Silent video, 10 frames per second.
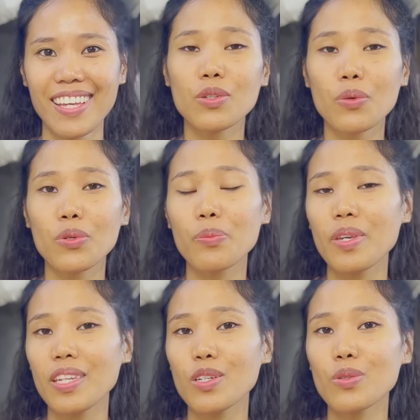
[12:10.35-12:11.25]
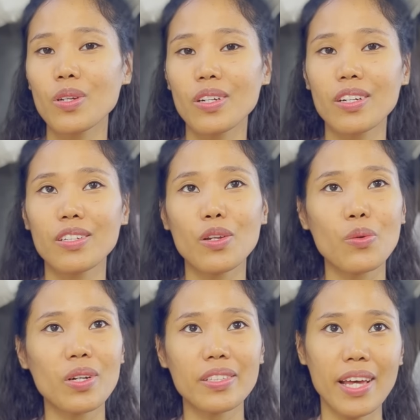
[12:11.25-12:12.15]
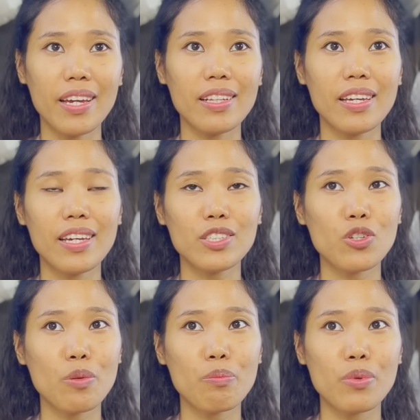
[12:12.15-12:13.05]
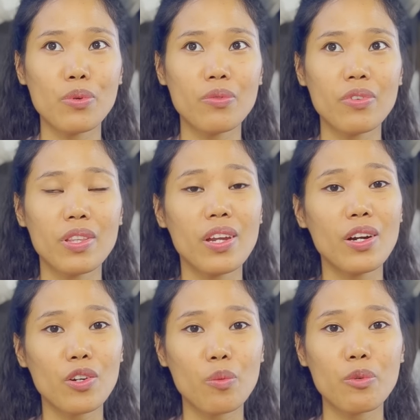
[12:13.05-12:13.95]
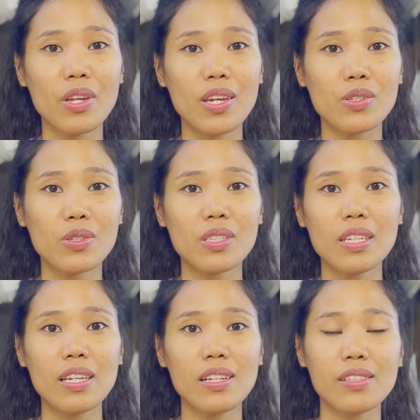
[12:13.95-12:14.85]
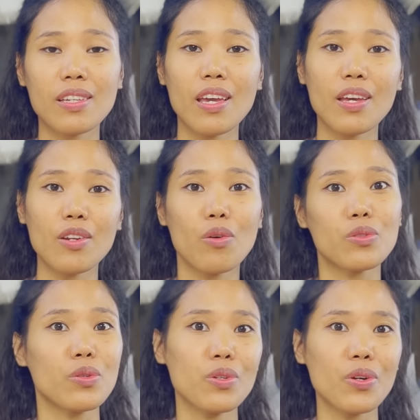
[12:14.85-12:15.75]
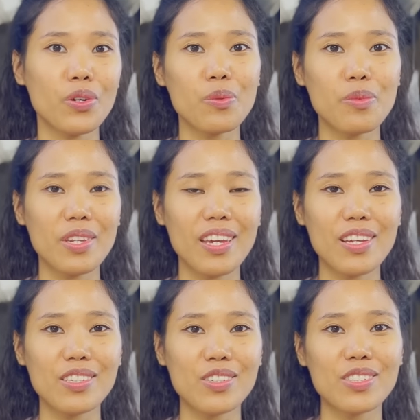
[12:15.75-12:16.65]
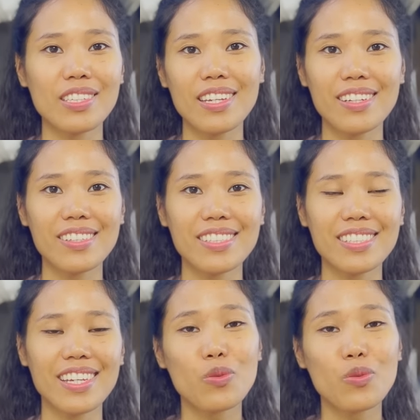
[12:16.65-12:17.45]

So you may need to learn the local dialect to improve their communication skills and also your communication skills